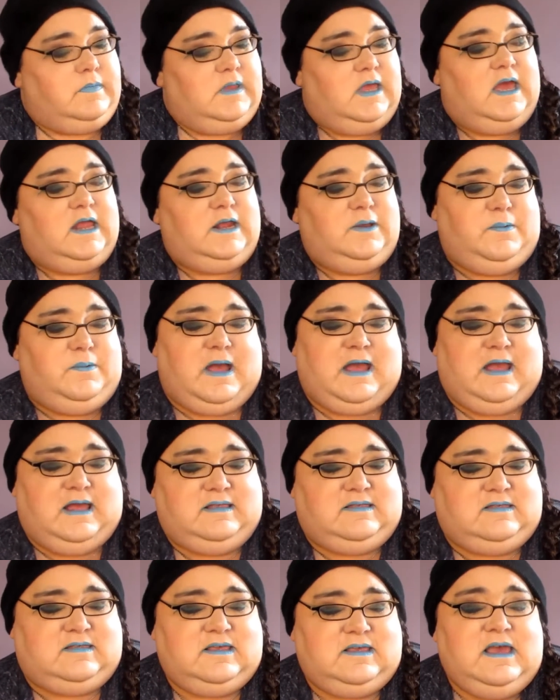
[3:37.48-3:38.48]

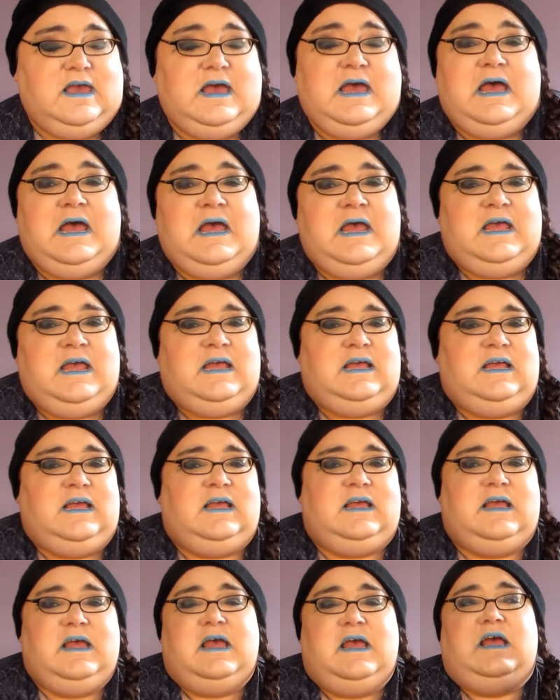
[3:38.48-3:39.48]
Anyways,
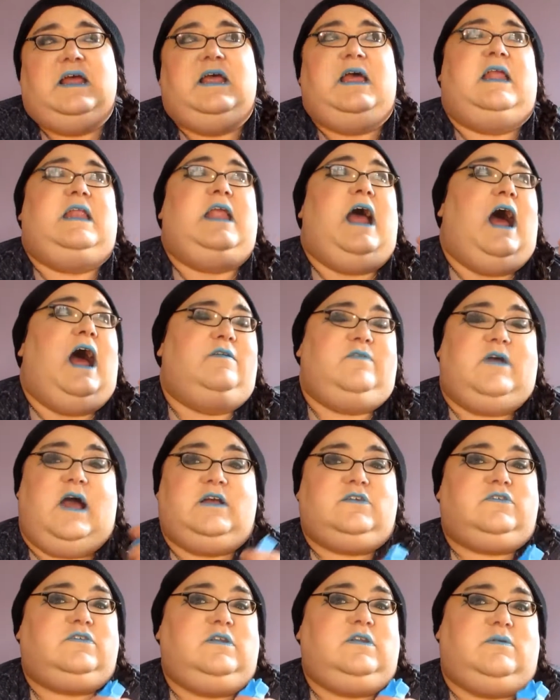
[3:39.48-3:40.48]
and I've
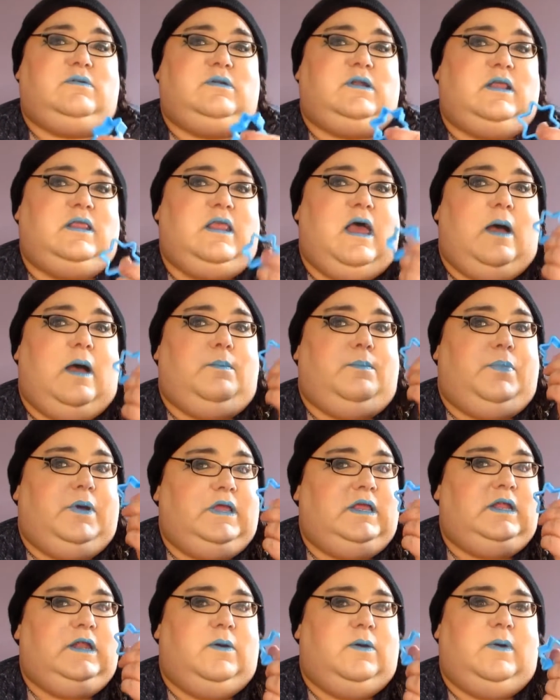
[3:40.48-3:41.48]
actually never done that, but
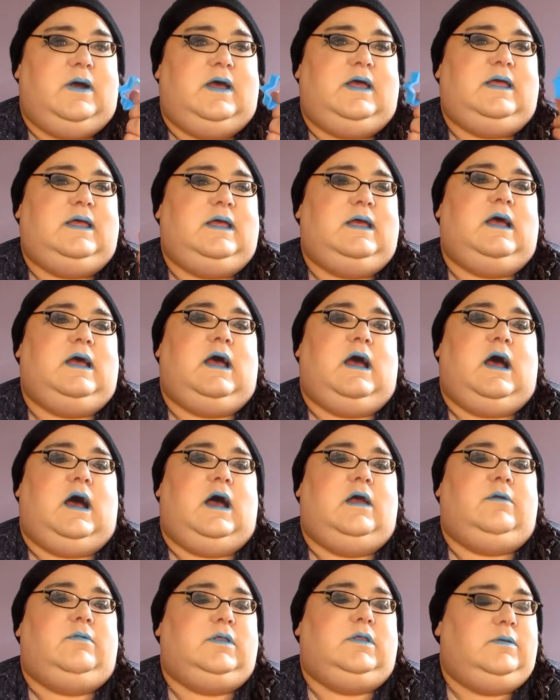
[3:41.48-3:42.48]
you know what?
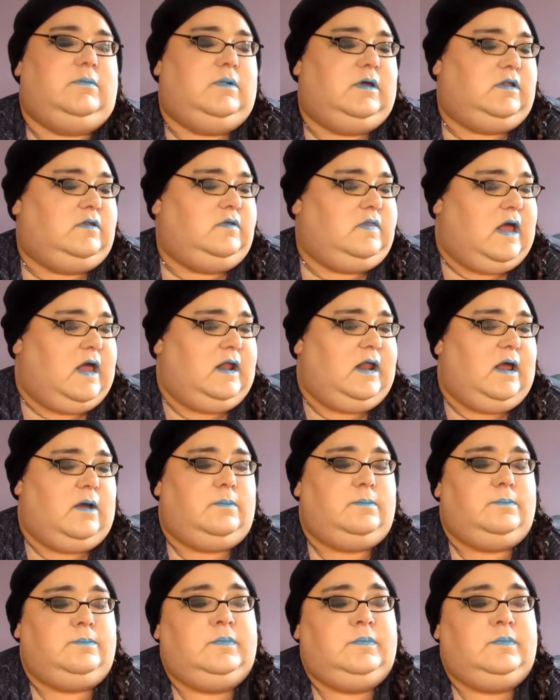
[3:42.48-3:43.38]
I really want to do that now.